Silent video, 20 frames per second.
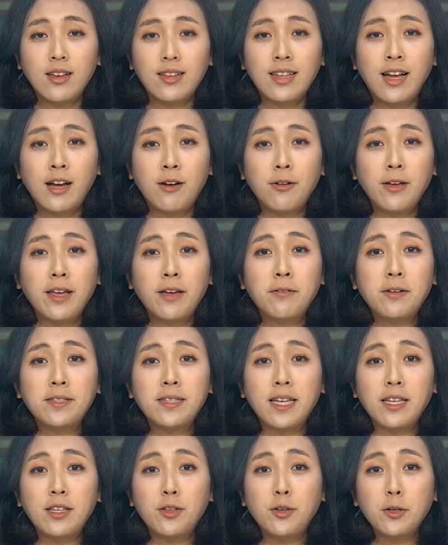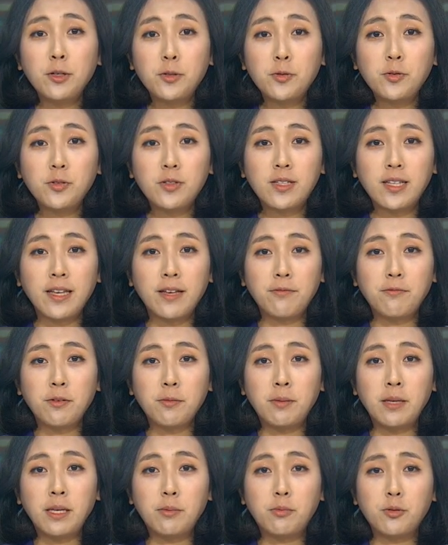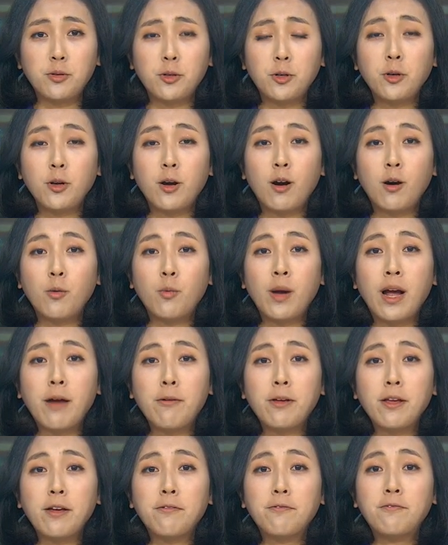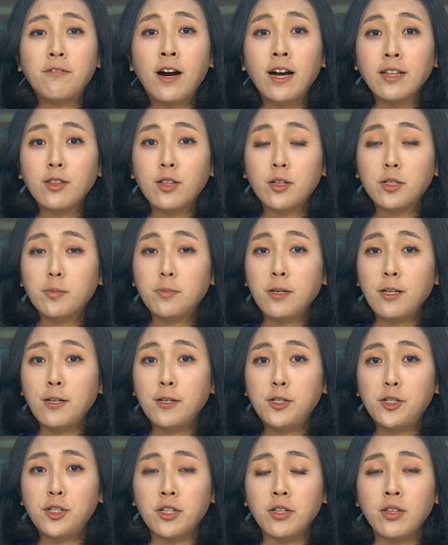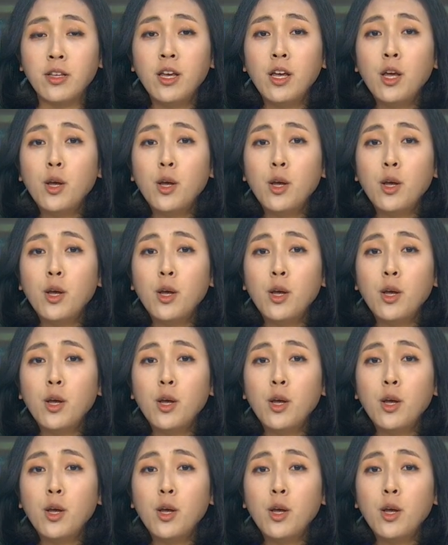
Now, here is a useful tip for people who are wary of fine dust pollution,